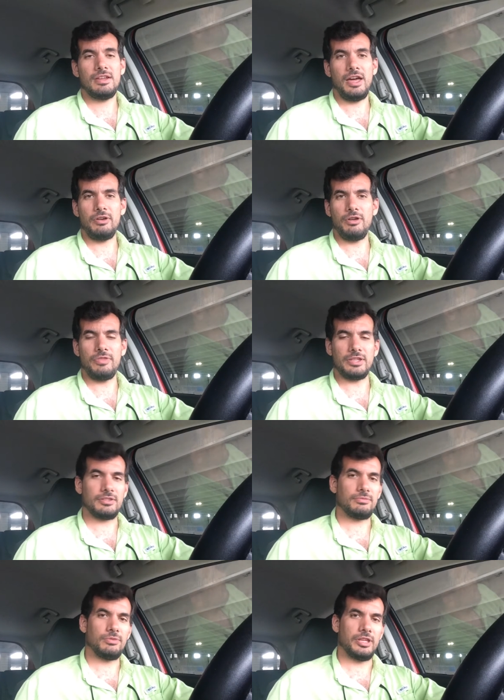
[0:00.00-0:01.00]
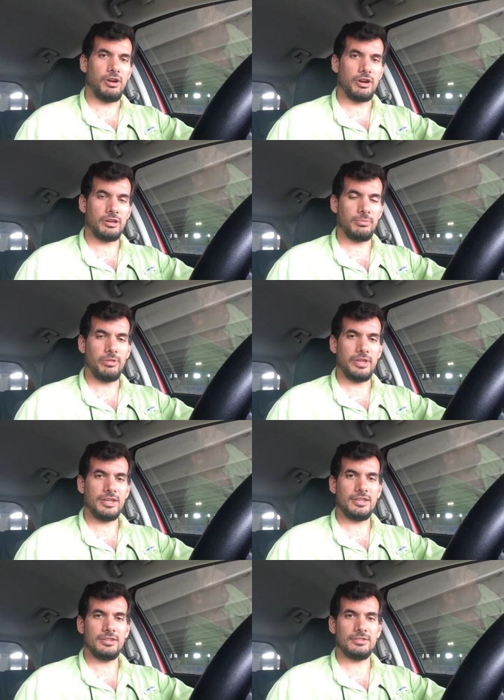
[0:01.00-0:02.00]
don't know if that's really arguable that
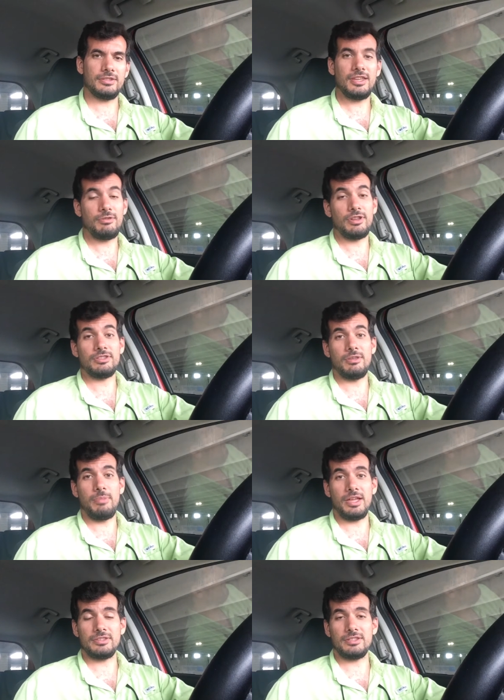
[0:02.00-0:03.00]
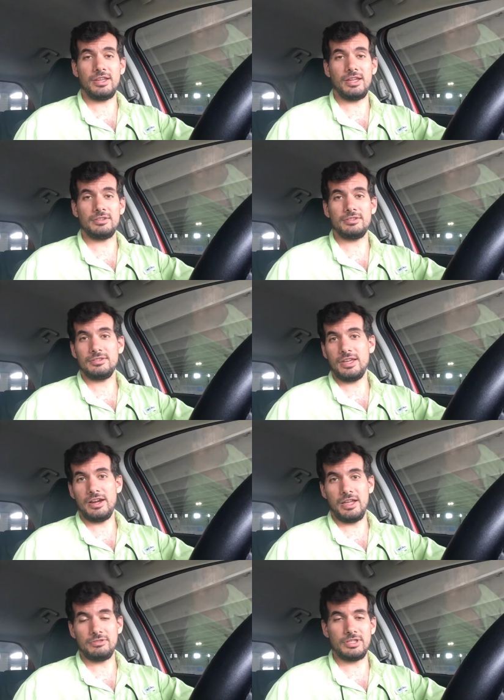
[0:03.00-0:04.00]
he is the best at
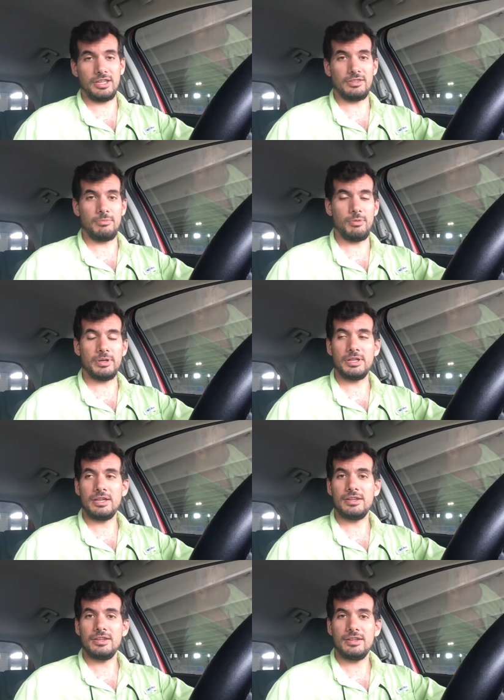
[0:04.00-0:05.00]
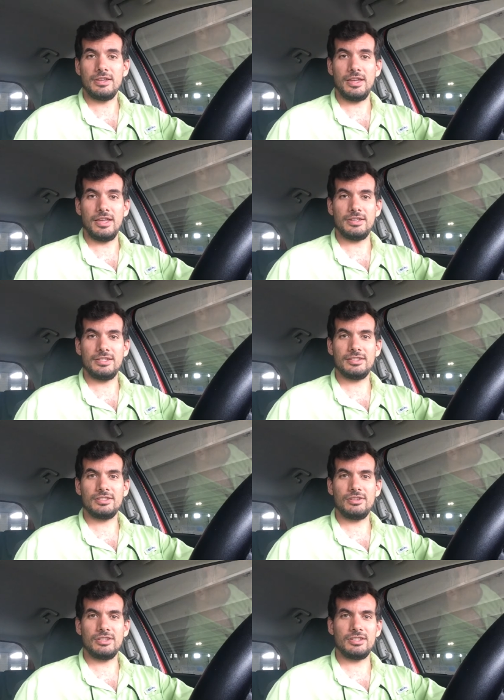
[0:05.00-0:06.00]
announcing at the moment. And it's
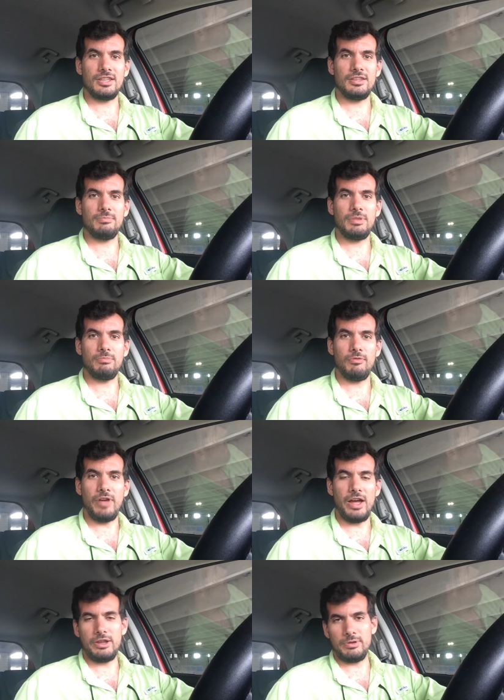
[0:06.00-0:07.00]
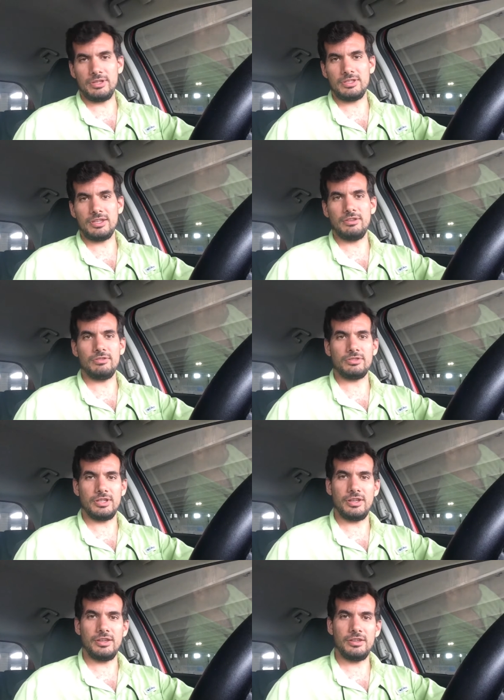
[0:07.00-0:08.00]
good to see people valuing his skills
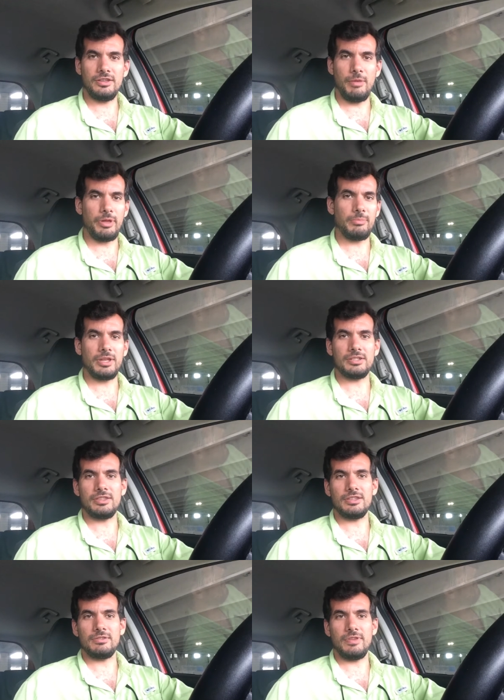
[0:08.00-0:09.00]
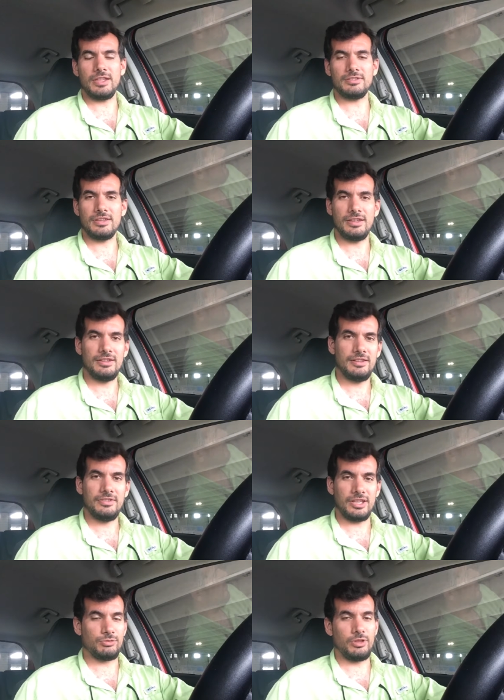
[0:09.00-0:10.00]
and helping him get to these events.
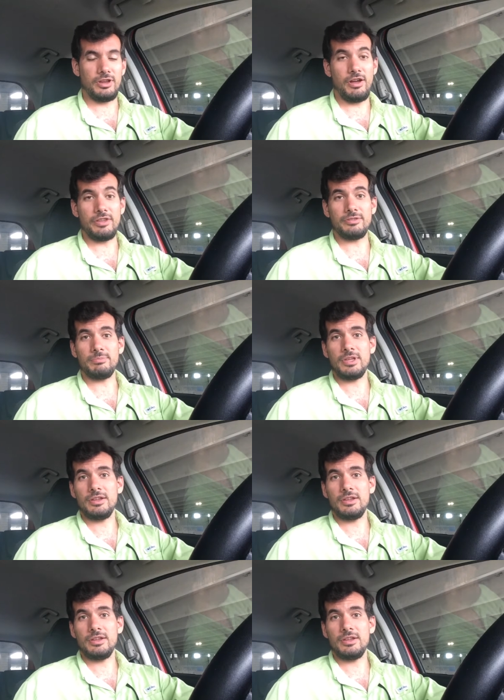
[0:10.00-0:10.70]
I think it's really awesome.